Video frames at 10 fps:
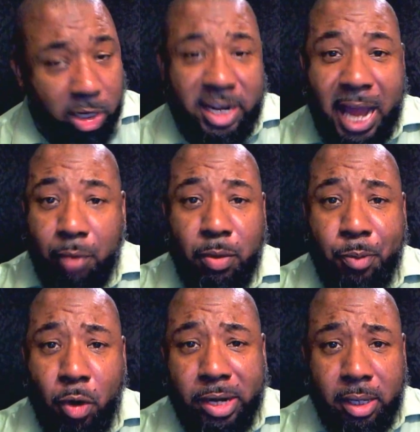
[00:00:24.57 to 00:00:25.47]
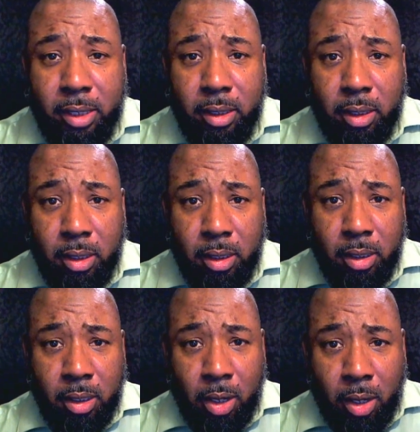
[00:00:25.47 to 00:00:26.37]
not reporting
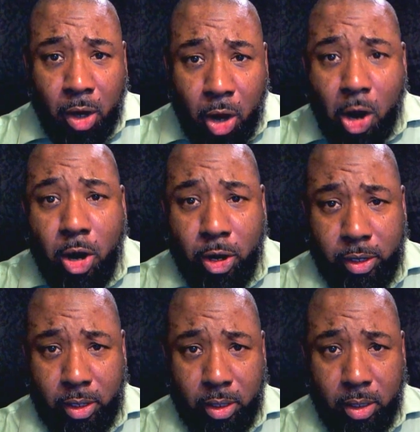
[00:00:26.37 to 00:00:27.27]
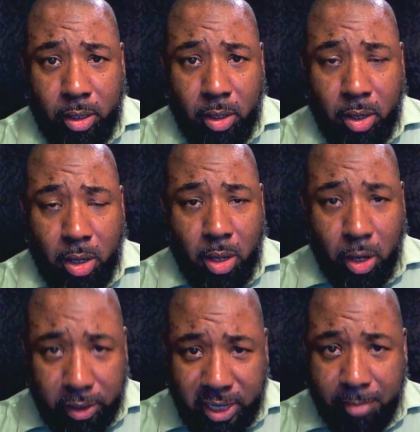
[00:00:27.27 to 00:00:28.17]
hard
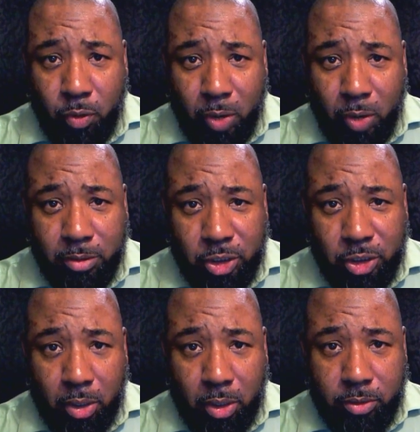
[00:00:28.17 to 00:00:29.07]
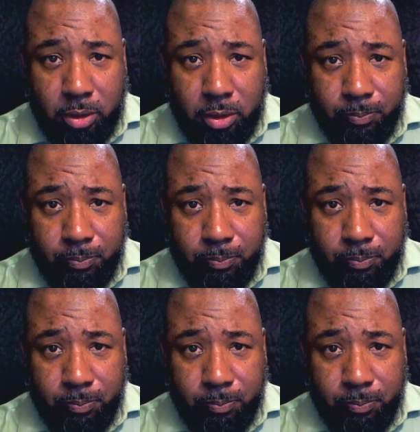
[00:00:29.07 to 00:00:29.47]
on Debbie Wasserman Schultz,